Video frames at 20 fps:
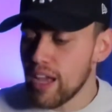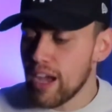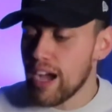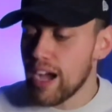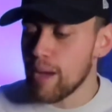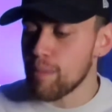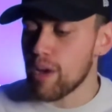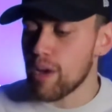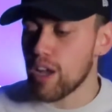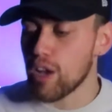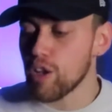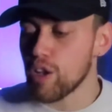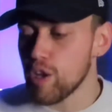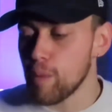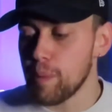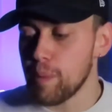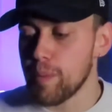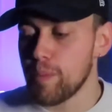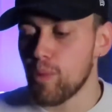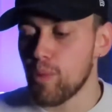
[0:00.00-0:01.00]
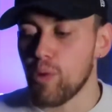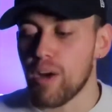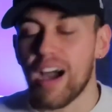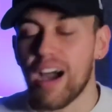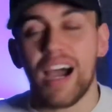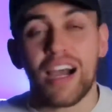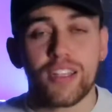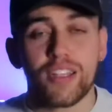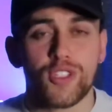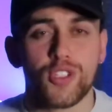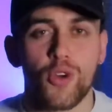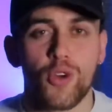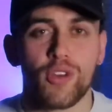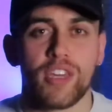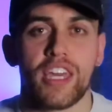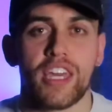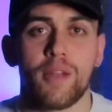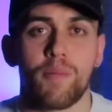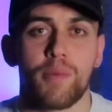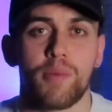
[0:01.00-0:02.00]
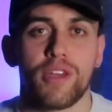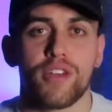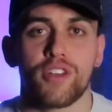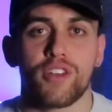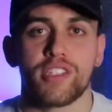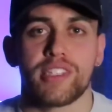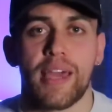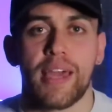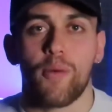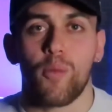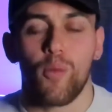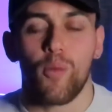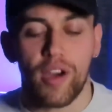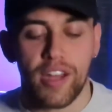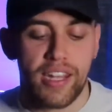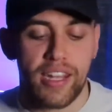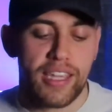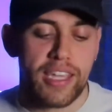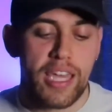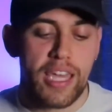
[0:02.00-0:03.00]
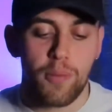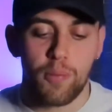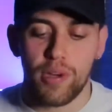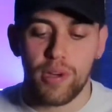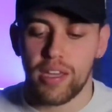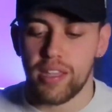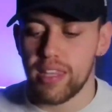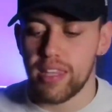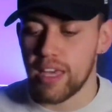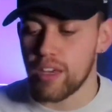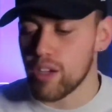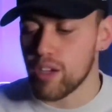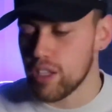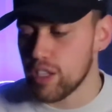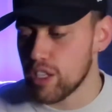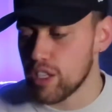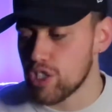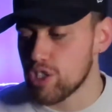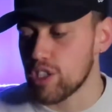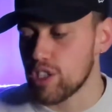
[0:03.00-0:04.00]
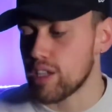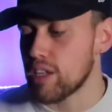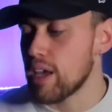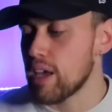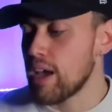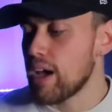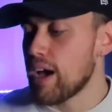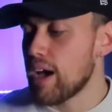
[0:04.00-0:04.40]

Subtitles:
A lot of people aren't so keen because they want to keep it in that condition